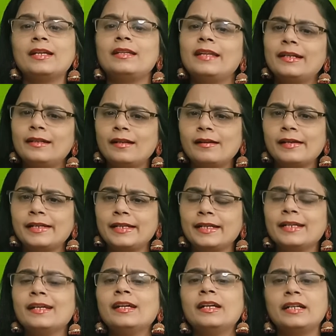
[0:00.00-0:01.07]
letter
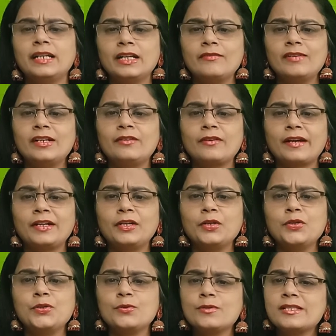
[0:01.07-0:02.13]
writing, never try
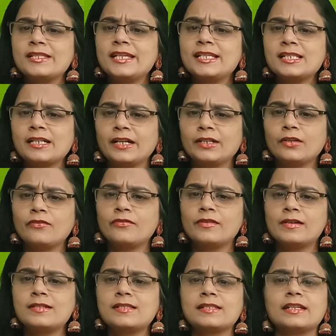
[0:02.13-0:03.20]
to use these kind of
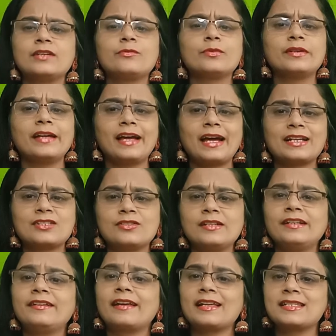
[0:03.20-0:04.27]
words. It would
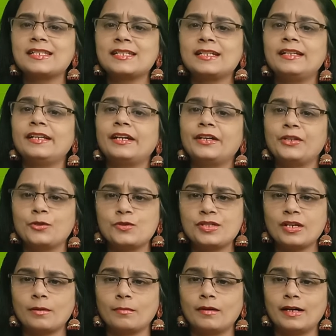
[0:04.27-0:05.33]
actually drastically reduce
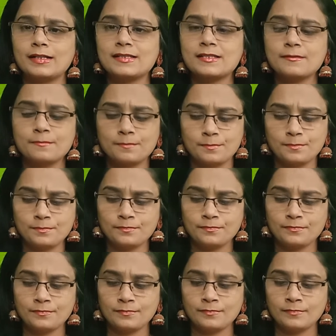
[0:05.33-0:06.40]
your marks.
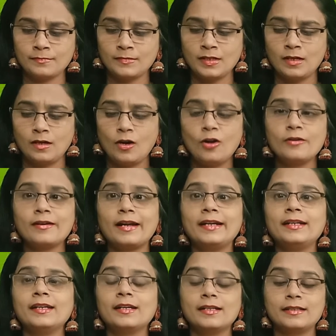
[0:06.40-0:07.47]

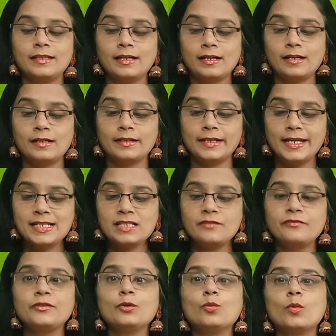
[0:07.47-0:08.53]
Alright, the next
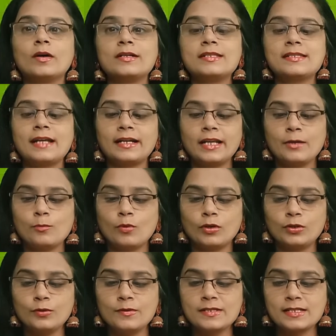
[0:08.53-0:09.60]
few words that I
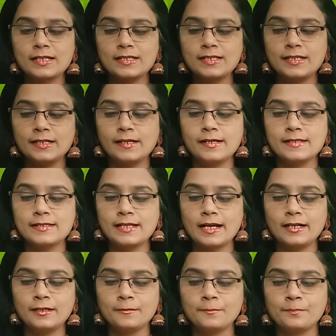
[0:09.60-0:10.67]
want to discuss here is
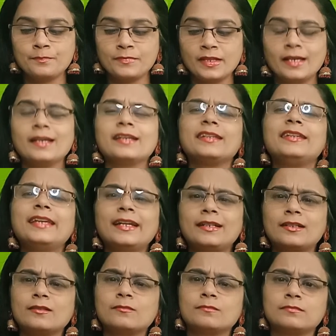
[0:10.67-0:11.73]
that
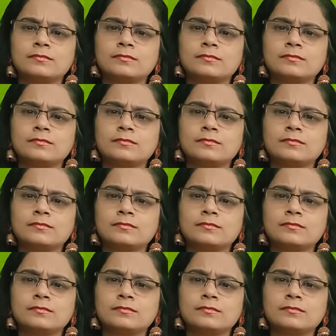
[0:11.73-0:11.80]
get,